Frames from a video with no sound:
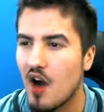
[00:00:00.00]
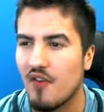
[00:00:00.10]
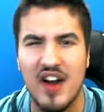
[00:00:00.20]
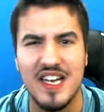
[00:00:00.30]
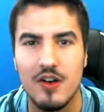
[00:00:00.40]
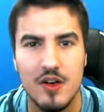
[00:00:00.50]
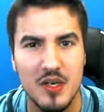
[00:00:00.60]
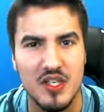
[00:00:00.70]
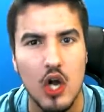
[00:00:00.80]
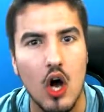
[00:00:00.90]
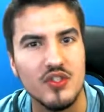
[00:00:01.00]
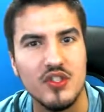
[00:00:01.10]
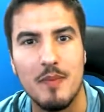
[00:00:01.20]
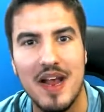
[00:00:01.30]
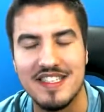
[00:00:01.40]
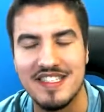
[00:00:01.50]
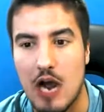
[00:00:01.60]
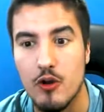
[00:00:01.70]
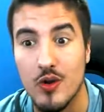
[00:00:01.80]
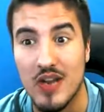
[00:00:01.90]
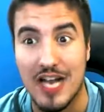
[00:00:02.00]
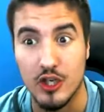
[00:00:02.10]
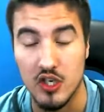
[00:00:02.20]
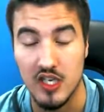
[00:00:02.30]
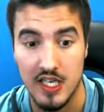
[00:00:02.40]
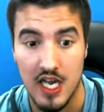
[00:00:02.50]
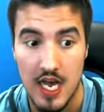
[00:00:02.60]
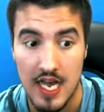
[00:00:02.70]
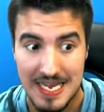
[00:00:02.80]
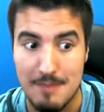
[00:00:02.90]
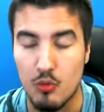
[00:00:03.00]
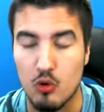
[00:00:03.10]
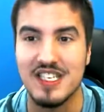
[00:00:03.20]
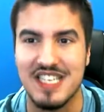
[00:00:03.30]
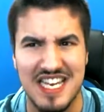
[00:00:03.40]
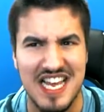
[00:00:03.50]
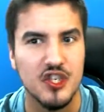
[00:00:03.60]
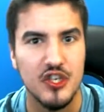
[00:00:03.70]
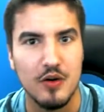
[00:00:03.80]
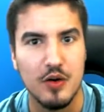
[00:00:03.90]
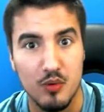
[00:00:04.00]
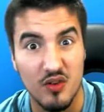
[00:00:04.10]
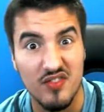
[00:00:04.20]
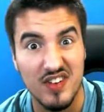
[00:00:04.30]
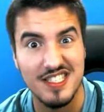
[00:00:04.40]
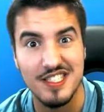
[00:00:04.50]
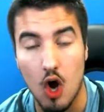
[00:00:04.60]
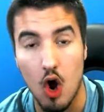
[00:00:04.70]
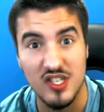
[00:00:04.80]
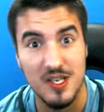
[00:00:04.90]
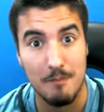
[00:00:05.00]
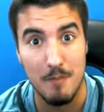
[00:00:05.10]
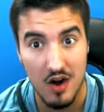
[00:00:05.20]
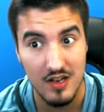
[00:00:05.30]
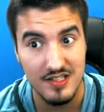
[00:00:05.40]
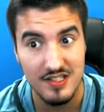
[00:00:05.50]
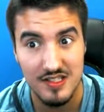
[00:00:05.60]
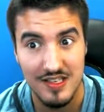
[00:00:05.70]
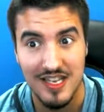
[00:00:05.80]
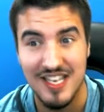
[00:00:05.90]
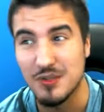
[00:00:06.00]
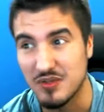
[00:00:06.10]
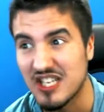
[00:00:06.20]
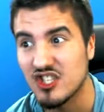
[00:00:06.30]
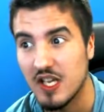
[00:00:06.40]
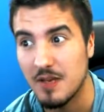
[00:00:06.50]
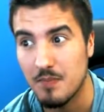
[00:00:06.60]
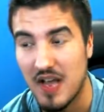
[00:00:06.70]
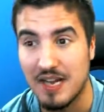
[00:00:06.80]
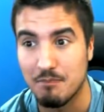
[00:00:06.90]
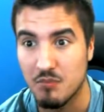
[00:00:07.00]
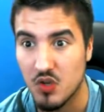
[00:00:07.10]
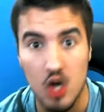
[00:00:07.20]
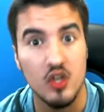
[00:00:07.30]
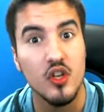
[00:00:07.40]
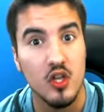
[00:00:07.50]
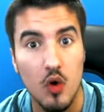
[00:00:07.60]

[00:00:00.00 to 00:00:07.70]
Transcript: uh, find out a bunch of console commands, how you can actually imprint legendary prefixes onto mods. So essentially, I got all the